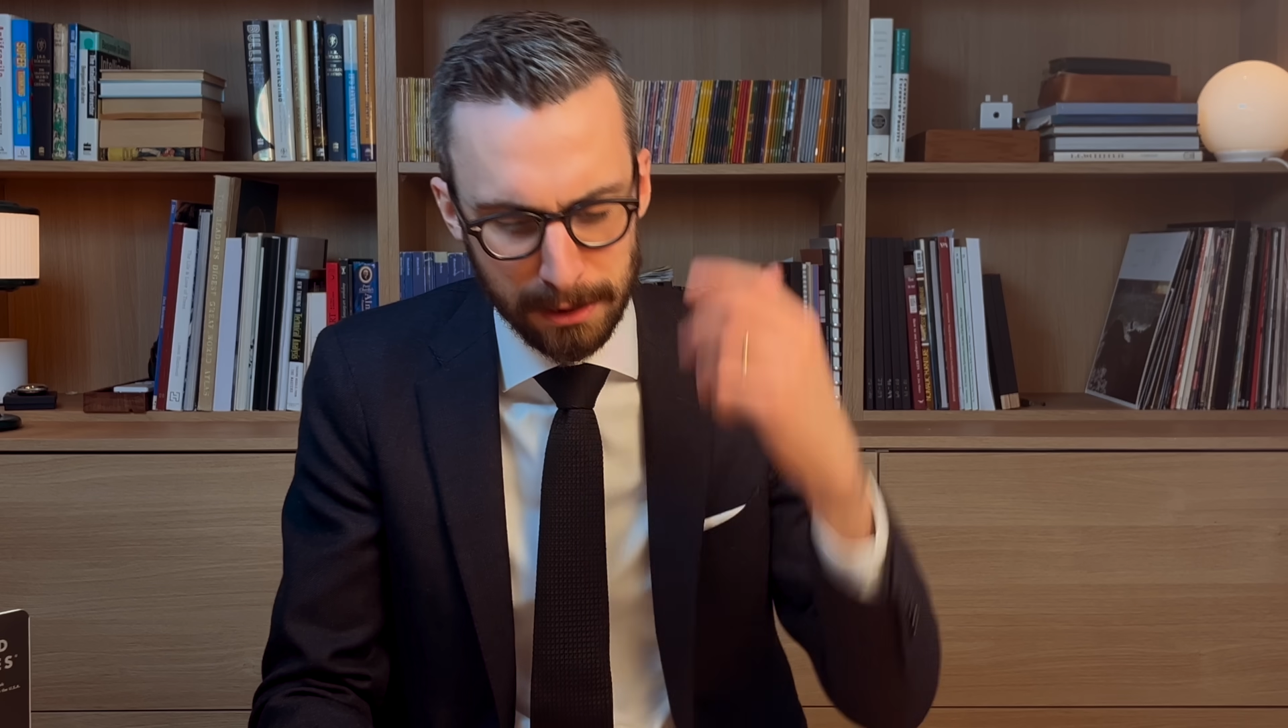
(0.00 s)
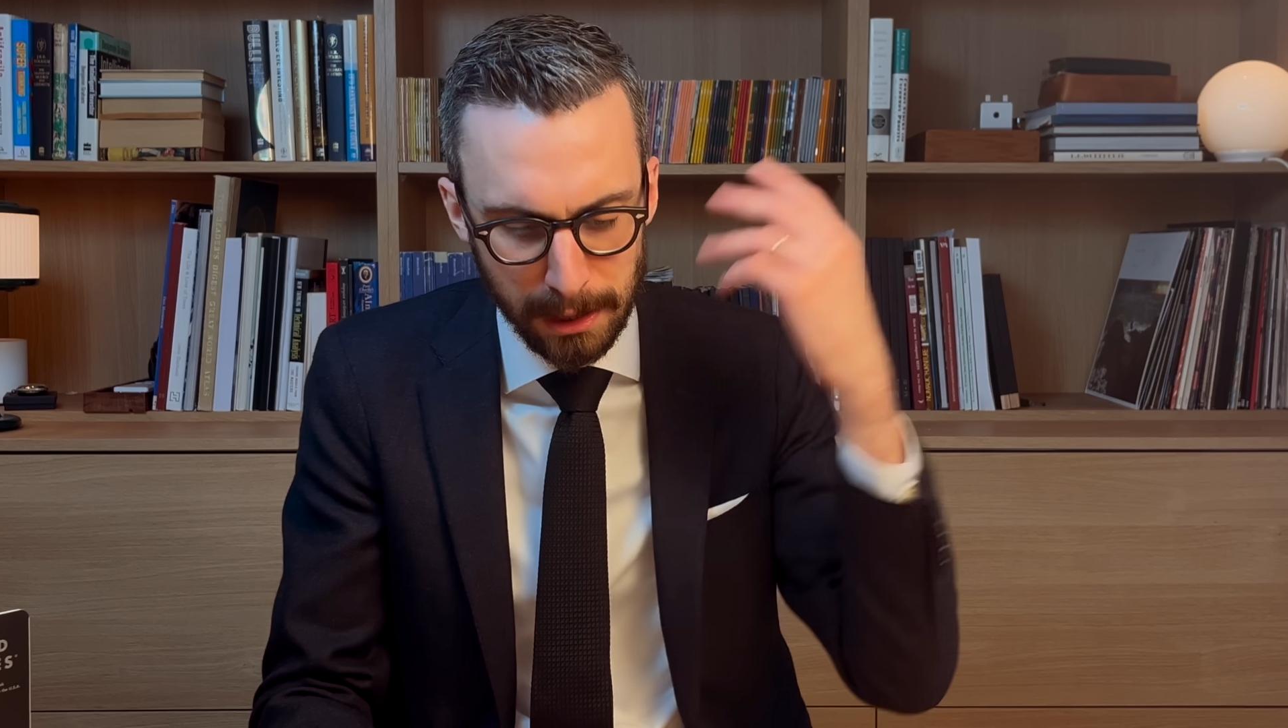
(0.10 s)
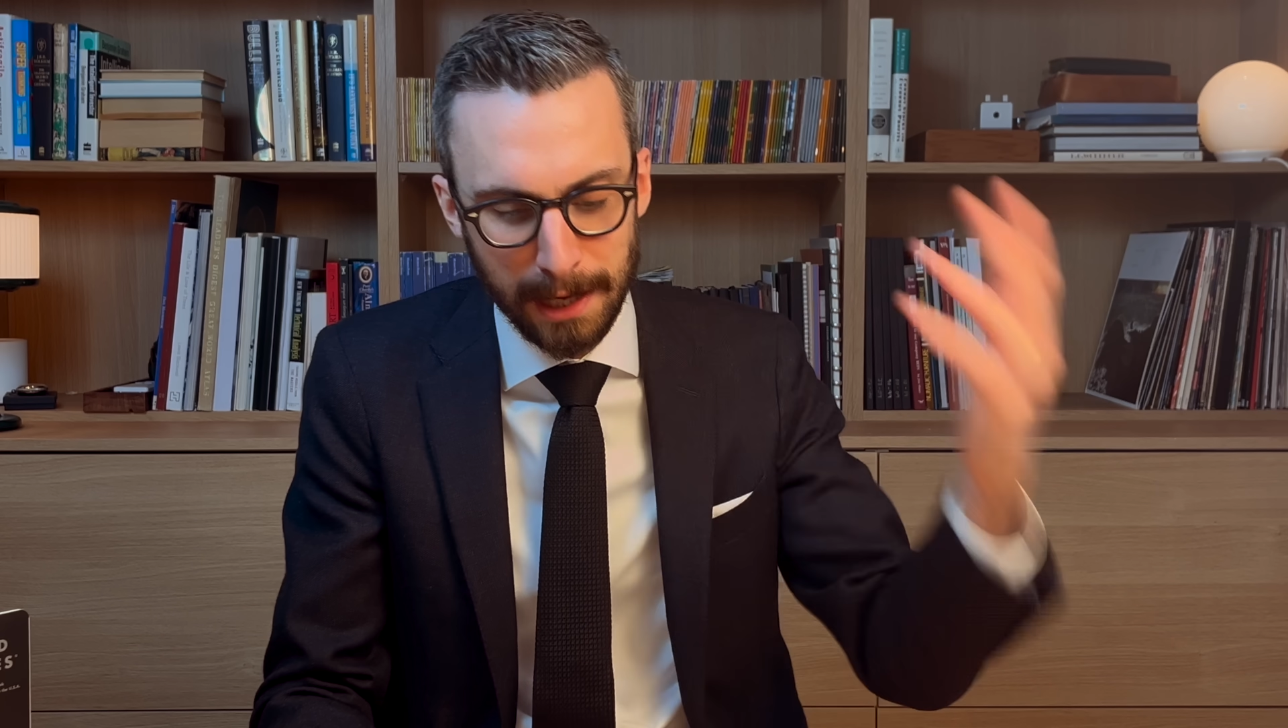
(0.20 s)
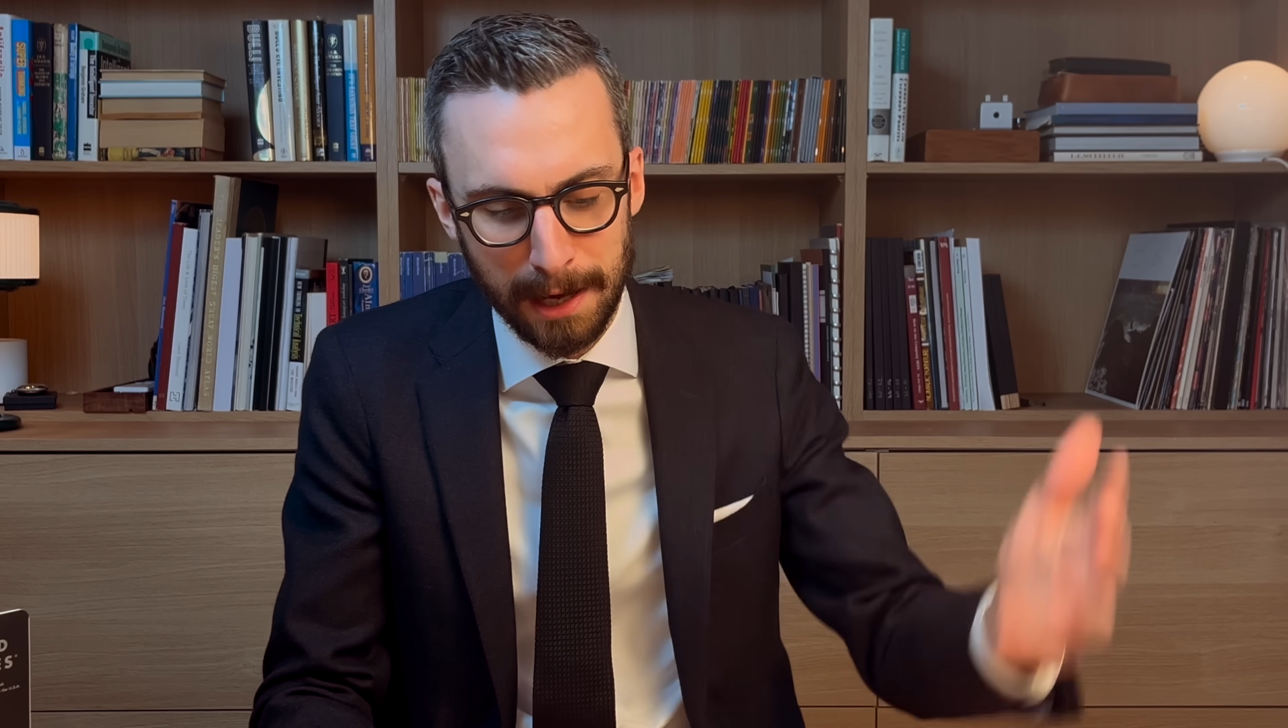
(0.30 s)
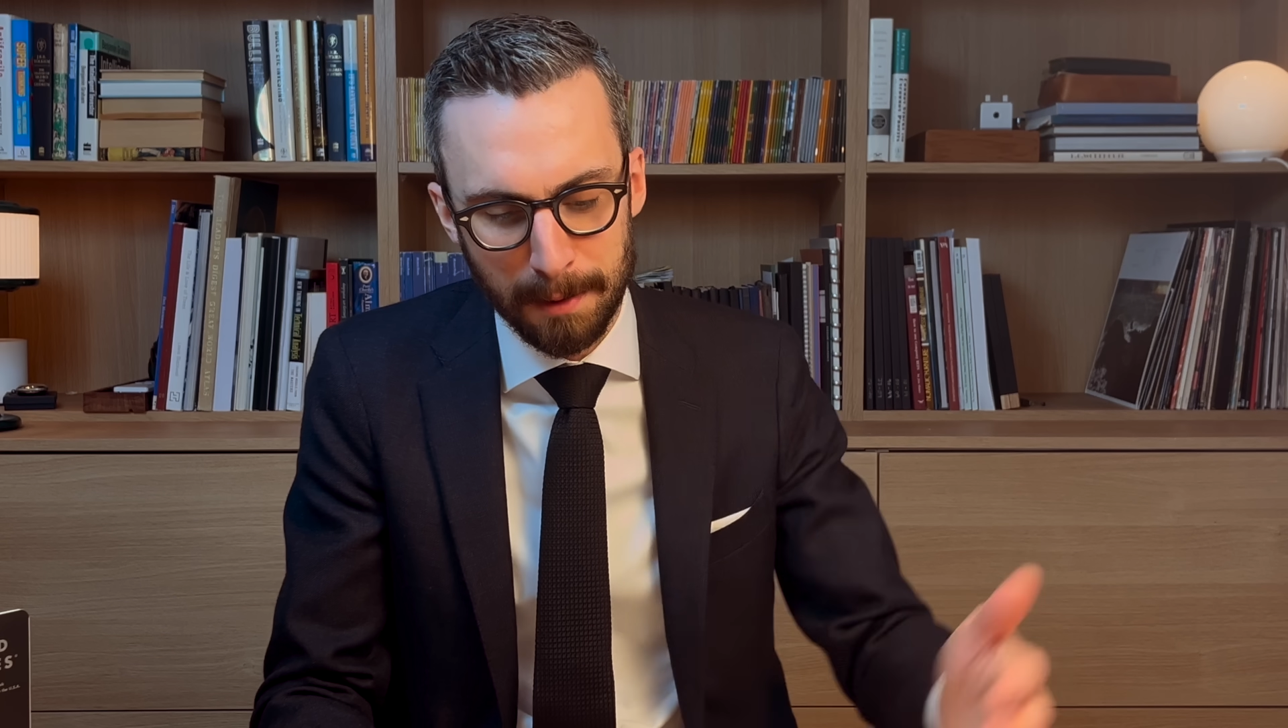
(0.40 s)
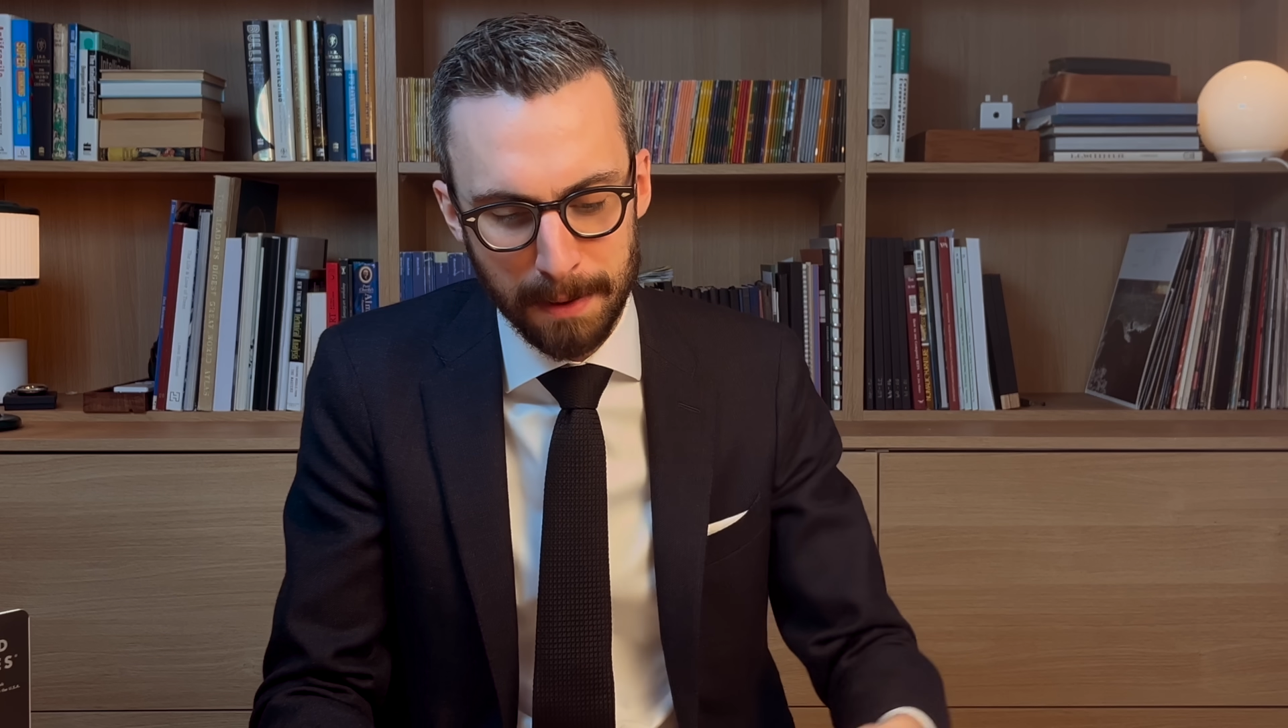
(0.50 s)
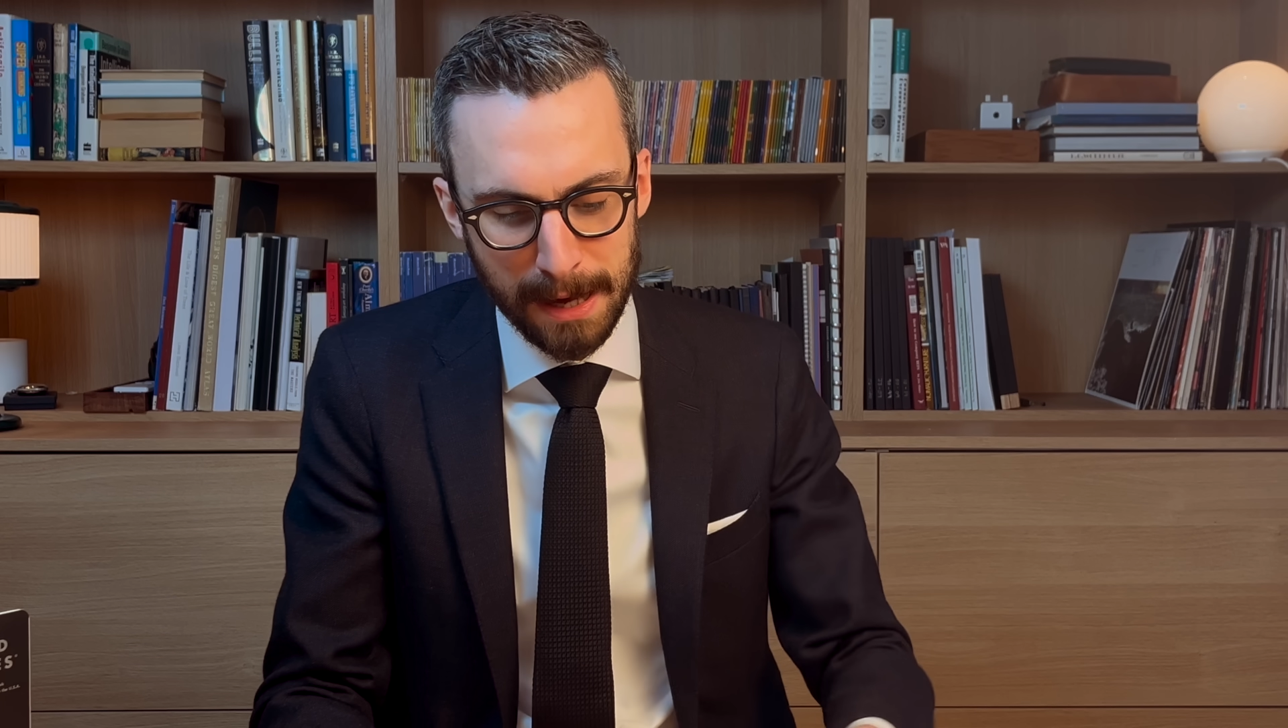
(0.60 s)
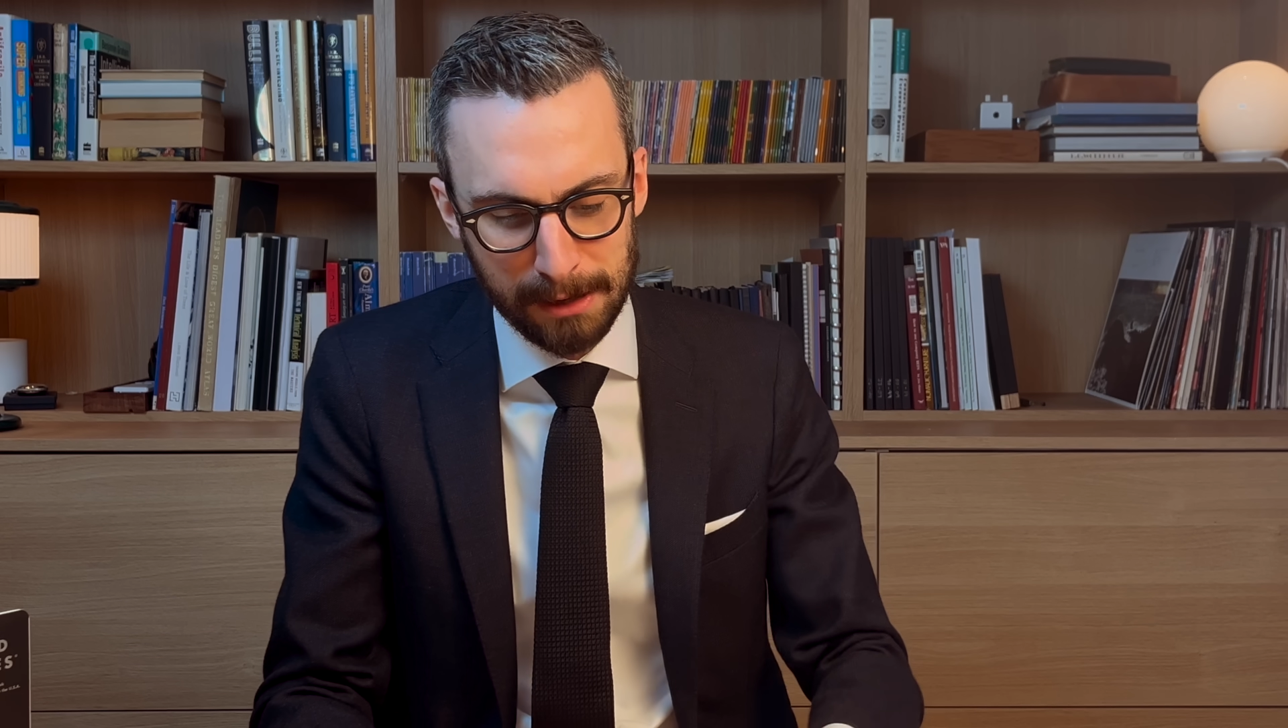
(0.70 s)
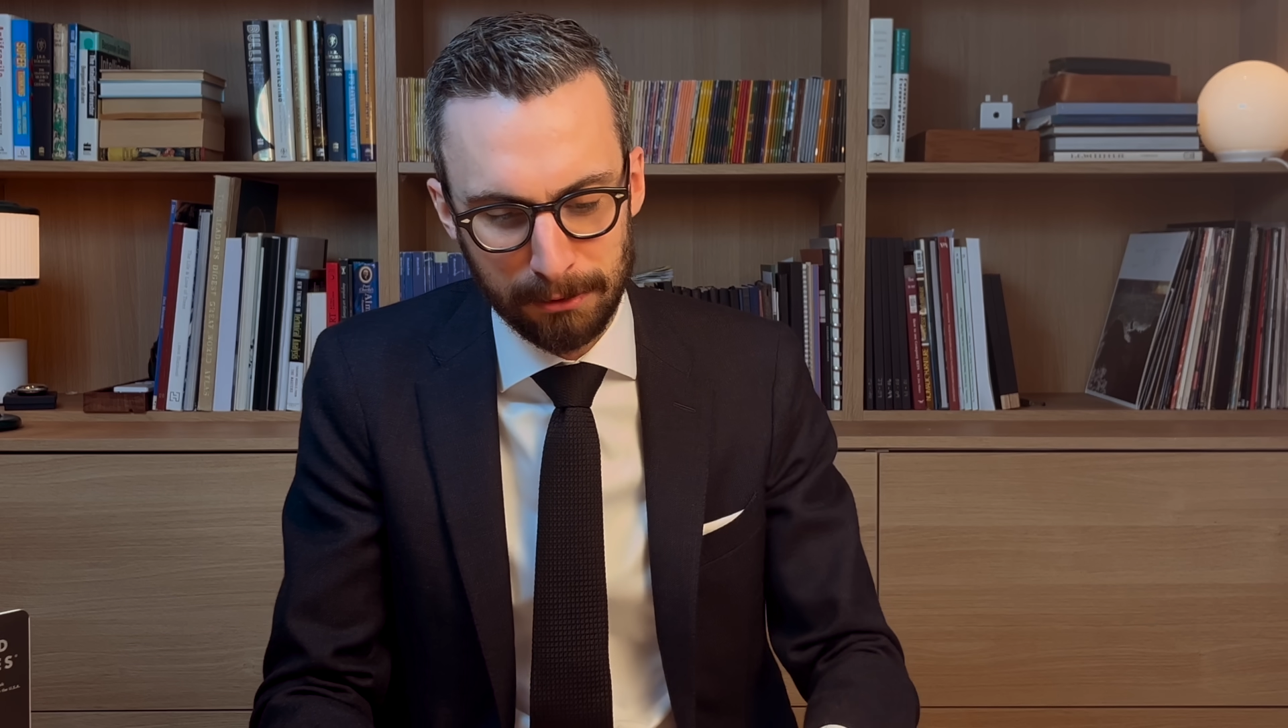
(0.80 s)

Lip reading: thinking back